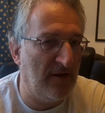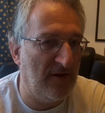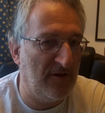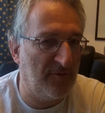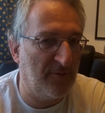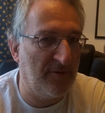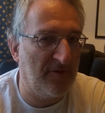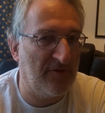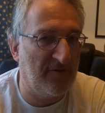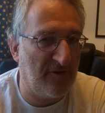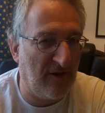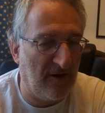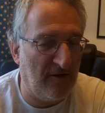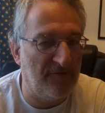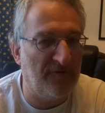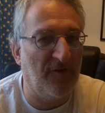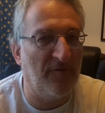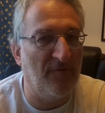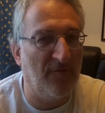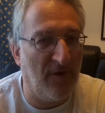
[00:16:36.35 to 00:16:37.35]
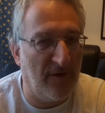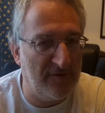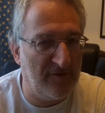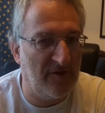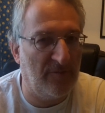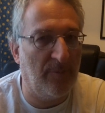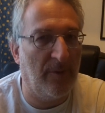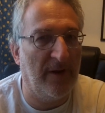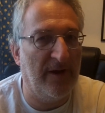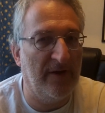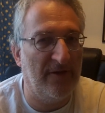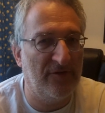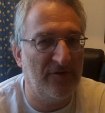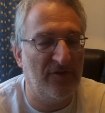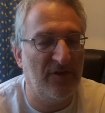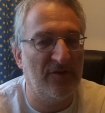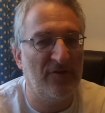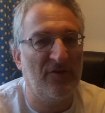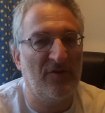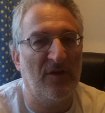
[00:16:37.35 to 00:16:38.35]
Elizabeth Costello is invited by her
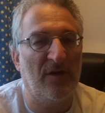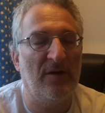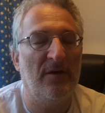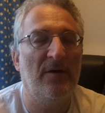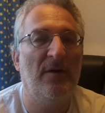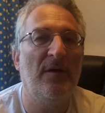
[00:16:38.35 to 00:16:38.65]
sister